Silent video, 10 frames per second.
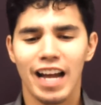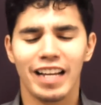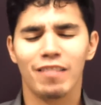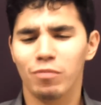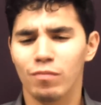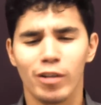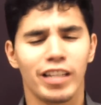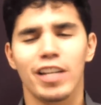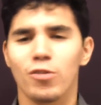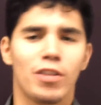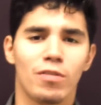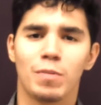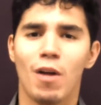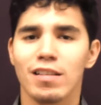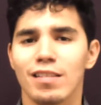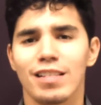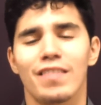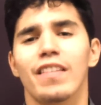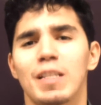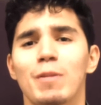I really enjoy those processes,
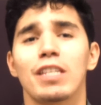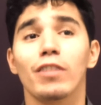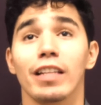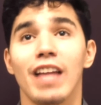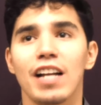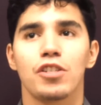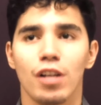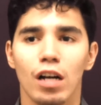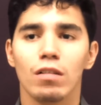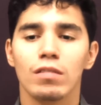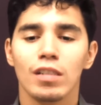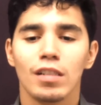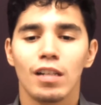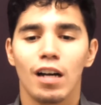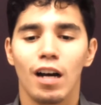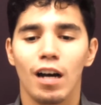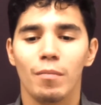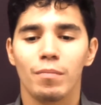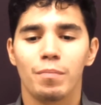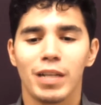and specifically that show,
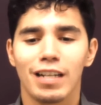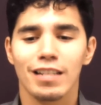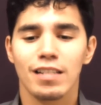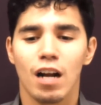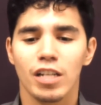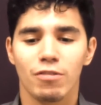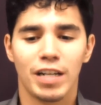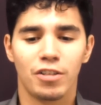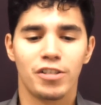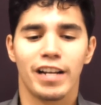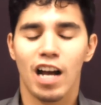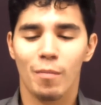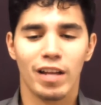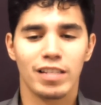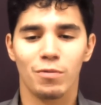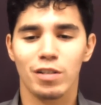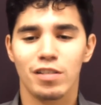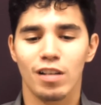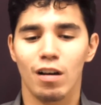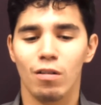um, because our director, Jay Calamanzi,
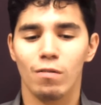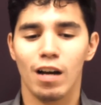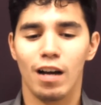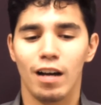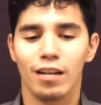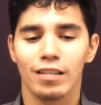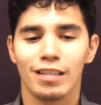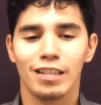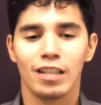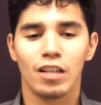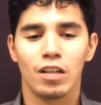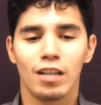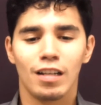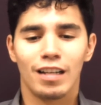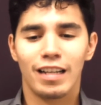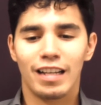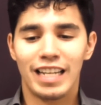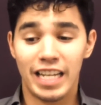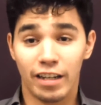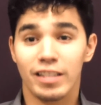was so uh,
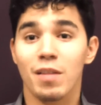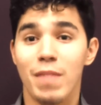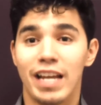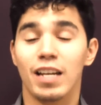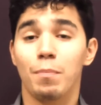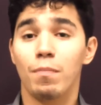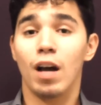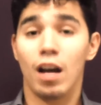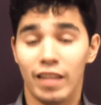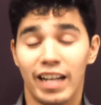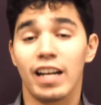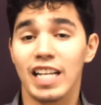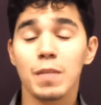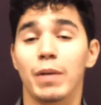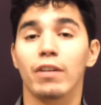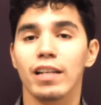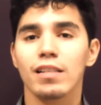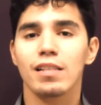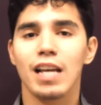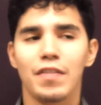eager to make it a, a, like an
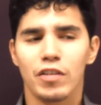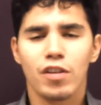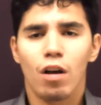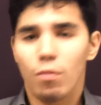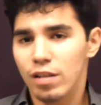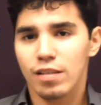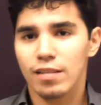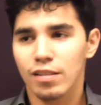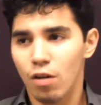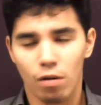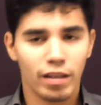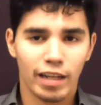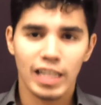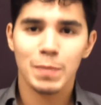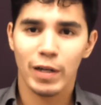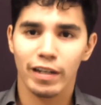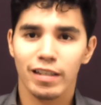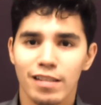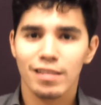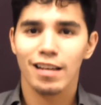experience, and the show was totally an
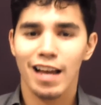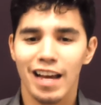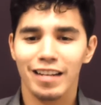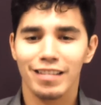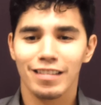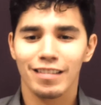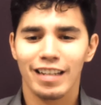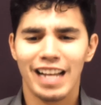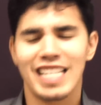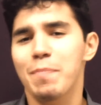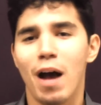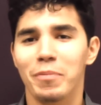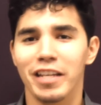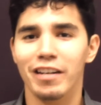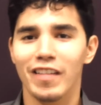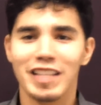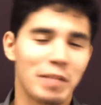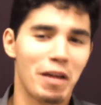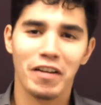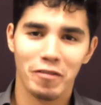experience. And it's hip hop theater. That's
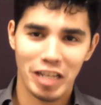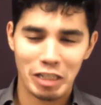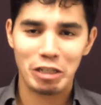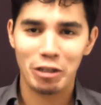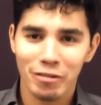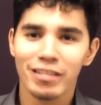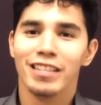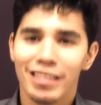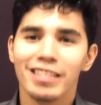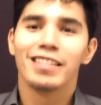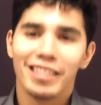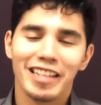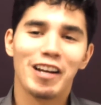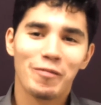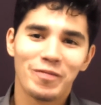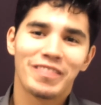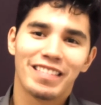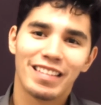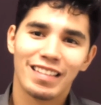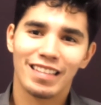like my favorite thing to do. Mm -hmm. Yeah.
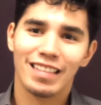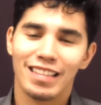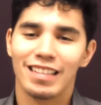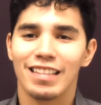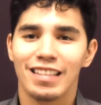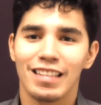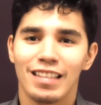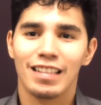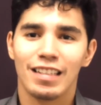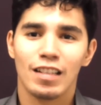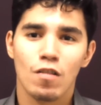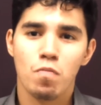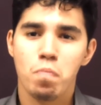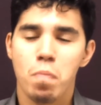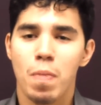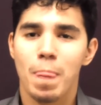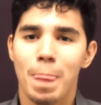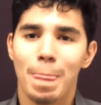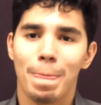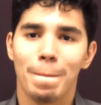And now, what are some of the
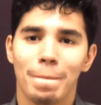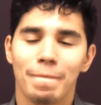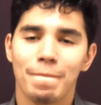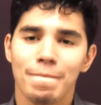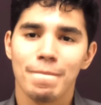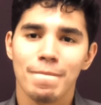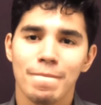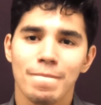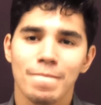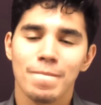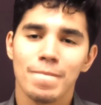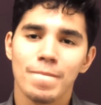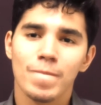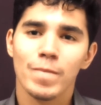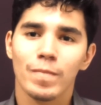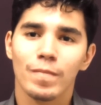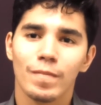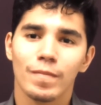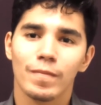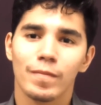differences to you uh,
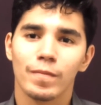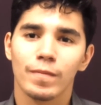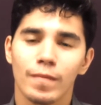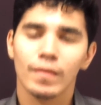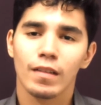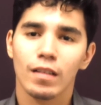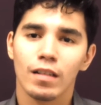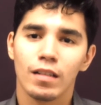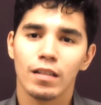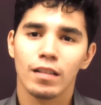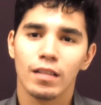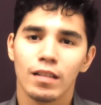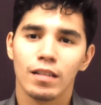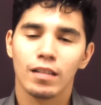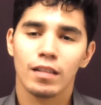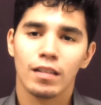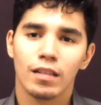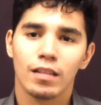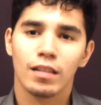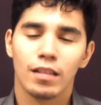bouncing from stage to
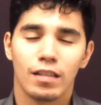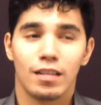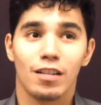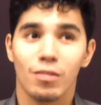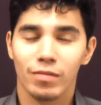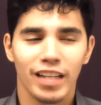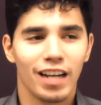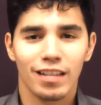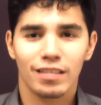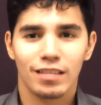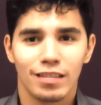screen? Is there one oh, that you yeah.